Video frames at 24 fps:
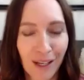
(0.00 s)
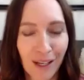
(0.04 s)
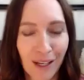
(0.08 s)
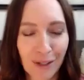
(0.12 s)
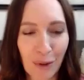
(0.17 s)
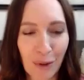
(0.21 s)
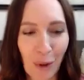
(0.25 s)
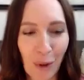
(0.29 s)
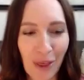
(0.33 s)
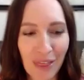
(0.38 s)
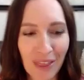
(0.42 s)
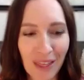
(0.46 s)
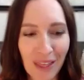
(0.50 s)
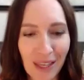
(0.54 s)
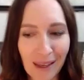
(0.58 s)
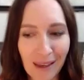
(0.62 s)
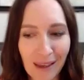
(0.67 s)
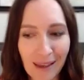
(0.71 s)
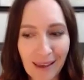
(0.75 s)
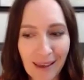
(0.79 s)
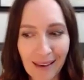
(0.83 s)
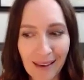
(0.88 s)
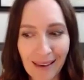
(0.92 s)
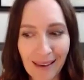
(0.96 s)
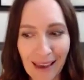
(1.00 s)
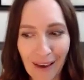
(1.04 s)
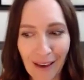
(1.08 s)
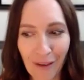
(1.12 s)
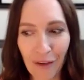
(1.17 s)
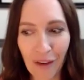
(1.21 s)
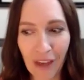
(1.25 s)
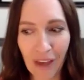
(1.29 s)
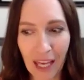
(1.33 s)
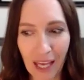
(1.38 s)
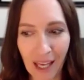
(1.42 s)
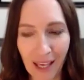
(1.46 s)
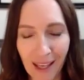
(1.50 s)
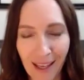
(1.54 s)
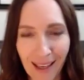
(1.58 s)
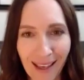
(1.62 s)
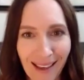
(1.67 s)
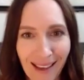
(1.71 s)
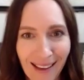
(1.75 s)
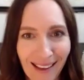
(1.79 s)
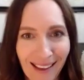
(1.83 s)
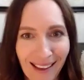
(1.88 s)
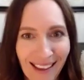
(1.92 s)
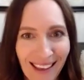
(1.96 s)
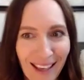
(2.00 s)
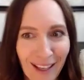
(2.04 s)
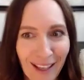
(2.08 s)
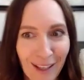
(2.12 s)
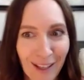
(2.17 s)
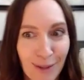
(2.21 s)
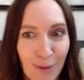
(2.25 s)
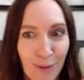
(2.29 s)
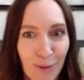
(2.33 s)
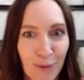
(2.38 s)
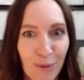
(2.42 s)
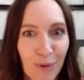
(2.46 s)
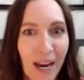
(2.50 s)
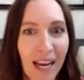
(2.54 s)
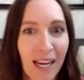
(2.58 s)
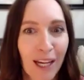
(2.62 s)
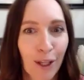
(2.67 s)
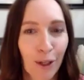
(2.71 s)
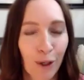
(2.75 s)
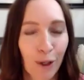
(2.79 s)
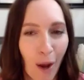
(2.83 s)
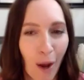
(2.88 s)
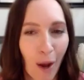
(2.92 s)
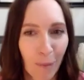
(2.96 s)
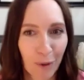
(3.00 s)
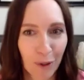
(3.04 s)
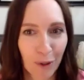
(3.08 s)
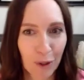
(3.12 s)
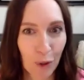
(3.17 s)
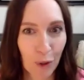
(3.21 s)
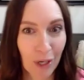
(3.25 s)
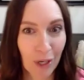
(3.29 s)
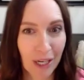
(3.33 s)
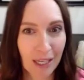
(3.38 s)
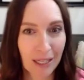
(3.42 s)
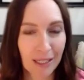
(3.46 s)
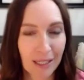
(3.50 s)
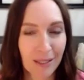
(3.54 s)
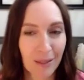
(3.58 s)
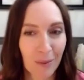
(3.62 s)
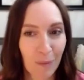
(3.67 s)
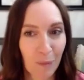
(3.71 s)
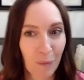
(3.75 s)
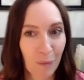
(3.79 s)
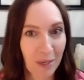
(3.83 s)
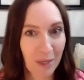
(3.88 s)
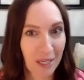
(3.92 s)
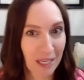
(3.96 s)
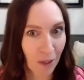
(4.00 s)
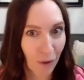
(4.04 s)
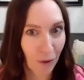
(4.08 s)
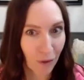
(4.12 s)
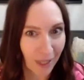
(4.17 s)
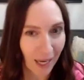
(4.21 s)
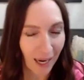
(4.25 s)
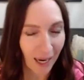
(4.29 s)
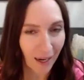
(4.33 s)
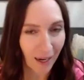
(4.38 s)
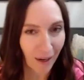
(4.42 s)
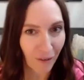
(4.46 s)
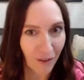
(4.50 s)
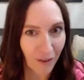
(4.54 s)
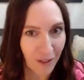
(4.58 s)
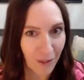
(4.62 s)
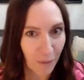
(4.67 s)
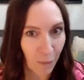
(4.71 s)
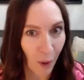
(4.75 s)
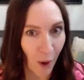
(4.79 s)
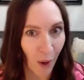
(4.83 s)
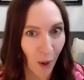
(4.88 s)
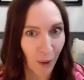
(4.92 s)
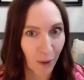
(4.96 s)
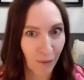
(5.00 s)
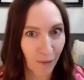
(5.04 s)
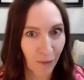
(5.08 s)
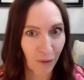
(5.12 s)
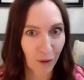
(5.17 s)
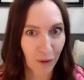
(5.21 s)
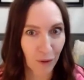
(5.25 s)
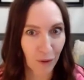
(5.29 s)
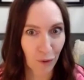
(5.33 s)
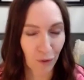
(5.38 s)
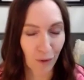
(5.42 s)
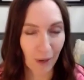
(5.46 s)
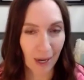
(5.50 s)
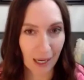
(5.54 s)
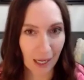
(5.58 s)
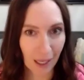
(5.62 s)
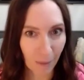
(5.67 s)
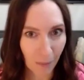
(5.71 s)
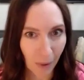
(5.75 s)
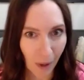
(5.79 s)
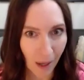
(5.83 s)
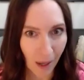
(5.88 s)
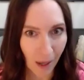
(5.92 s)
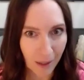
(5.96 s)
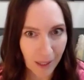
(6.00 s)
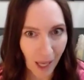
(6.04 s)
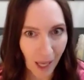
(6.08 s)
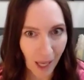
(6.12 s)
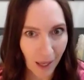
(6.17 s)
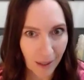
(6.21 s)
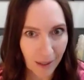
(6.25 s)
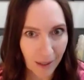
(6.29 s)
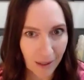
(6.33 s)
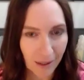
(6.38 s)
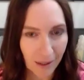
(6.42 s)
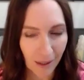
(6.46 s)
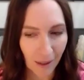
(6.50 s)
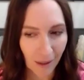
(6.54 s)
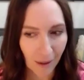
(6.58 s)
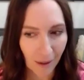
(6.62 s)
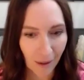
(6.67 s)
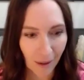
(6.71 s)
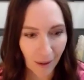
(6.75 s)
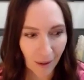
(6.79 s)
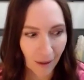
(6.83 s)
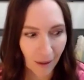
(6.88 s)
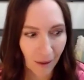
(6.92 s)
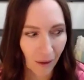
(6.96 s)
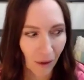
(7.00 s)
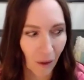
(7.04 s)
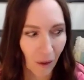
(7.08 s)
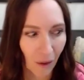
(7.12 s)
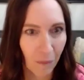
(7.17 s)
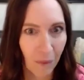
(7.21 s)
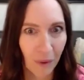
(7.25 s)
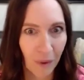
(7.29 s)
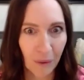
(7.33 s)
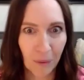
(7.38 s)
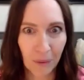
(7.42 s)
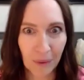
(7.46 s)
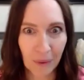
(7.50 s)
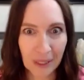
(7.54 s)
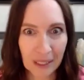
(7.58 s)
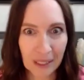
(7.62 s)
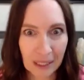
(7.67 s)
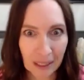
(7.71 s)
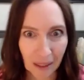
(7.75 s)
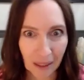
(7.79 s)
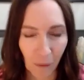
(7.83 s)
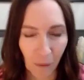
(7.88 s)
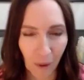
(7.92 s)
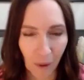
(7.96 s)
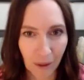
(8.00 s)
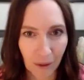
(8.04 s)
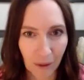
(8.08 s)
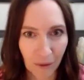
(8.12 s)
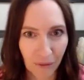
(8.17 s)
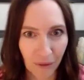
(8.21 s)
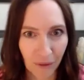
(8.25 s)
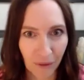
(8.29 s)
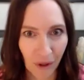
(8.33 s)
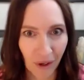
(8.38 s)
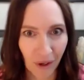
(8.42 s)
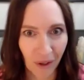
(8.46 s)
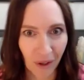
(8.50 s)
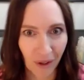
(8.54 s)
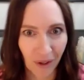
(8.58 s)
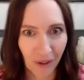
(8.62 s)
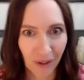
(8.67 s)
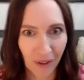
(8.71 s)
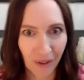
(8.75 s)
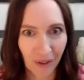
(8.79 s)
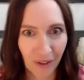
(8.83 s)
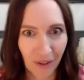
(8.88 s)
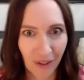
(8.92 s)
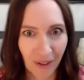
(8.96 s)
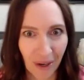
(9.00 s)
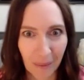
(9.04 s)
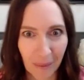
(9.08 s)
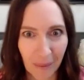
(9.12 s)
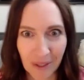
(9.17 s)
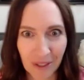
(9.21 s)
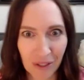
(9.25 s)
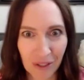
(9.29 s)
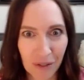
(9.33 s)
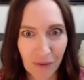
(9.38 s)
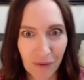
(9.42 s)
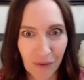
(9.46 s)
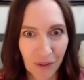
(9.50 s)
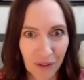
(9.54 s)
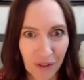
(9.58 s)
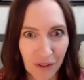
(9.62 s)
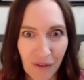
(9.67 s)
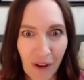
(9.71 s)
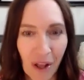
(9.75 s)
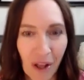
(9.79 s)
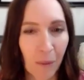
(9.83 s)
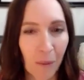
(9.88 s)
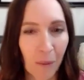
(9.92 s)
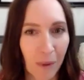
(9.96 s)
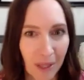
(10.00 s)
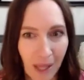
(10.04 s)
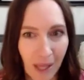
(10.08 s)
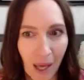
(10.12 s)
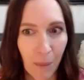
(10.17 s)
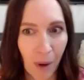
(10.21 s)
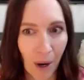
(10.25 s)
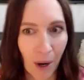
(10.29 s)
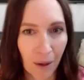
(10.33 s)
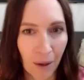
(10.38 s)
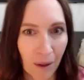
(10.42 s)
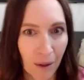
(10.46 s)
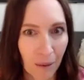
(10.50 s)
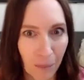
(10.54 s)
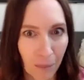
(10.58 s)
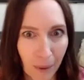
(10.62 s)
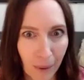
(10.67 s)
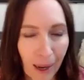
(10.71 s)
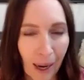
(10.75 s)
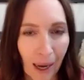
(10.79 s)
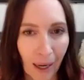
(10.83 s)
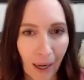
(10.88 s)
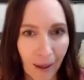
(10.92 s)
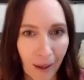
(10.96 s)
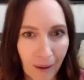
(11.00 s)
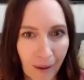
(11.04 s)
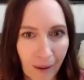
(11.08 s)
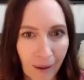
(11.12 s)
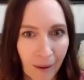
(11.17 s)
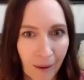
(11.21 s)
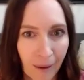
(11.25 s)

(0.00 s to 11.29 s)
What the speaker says: So I think giving kids regular opportunities to be creative as part of the training process could be really wonderful. I mean, just for developing that part of the brain.